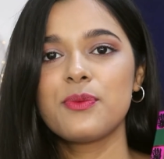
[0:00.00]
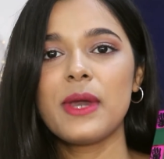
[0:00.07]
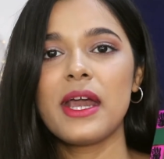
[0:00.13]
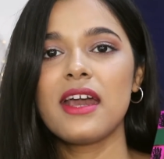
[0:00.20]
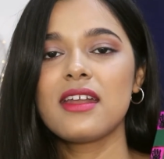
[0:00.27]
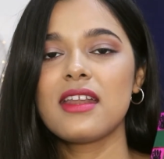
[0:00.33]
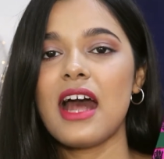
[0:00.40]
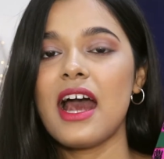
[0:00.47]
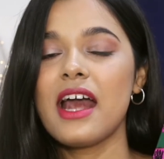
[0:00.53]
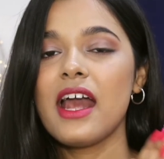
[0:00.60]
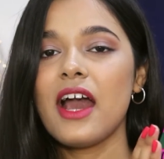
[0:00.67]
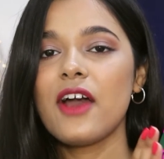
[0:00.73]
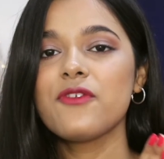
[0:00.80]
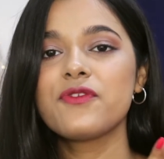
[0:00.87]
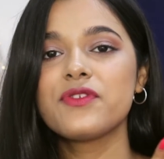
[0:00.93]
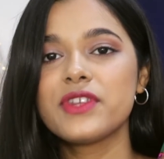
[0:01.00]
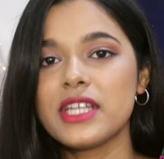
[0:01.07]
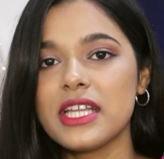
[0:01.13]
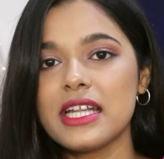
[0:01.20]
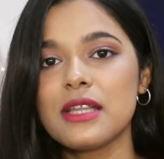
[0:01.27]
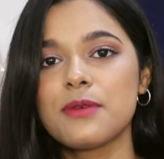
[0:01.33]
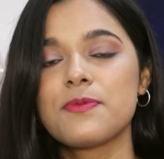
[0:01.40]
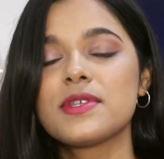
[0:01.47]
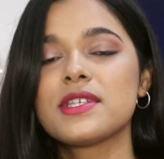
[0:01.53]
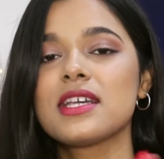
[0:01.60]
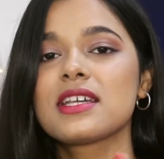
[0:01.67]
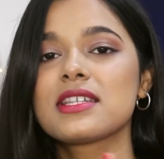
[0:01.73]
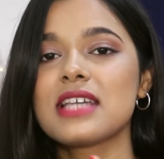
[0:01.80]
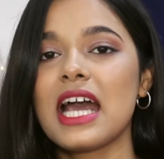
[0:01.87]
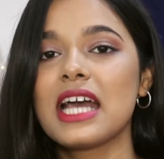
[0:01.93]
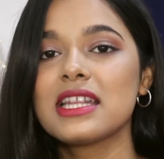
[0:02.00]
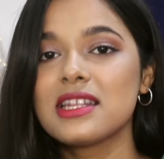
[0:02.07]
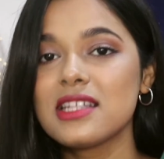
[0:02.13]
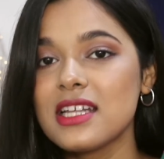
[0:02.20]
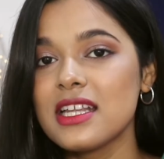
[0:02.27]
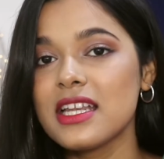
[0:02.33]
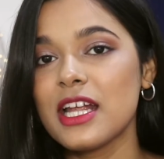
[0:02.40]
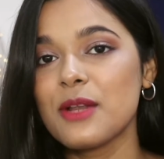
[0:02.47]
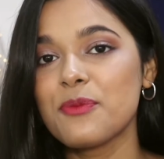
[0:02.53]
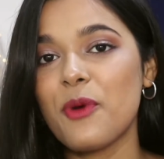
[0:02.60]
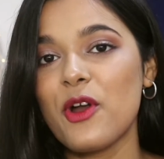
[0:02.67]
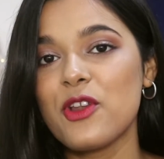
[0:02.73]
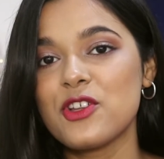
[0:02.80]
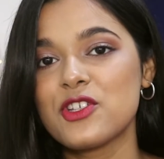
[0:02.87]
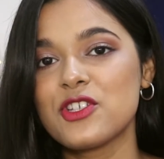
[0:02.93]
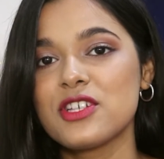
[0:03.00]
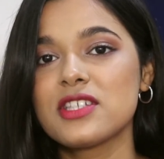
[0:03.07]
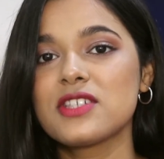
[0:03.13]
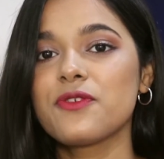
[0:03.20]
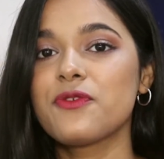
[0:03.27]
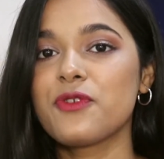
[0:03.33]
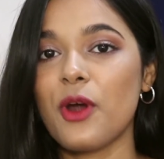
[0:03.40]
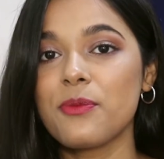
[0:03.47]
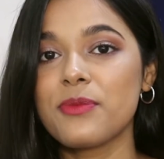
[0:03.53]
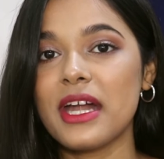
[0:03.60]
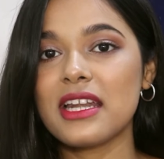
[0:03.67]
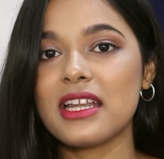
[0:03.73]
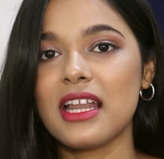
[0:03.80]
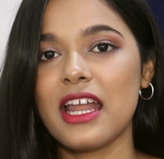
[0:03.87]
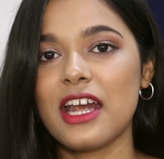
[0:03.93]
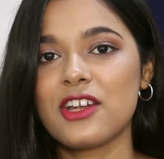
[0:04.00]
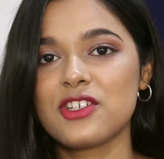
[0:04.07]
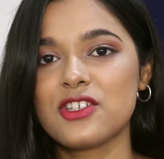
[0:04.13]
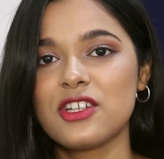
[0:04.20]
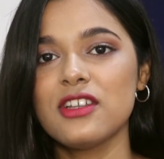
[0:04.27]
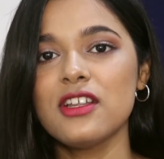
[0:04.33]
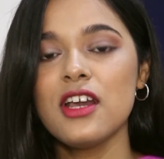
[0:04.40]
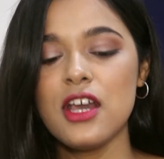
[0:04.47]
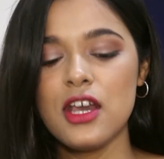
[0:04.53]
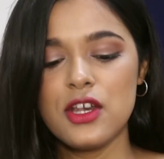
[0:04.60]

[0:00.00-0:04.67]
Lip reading: where I have 3 lipsticks and 3 nail polishes from that collection.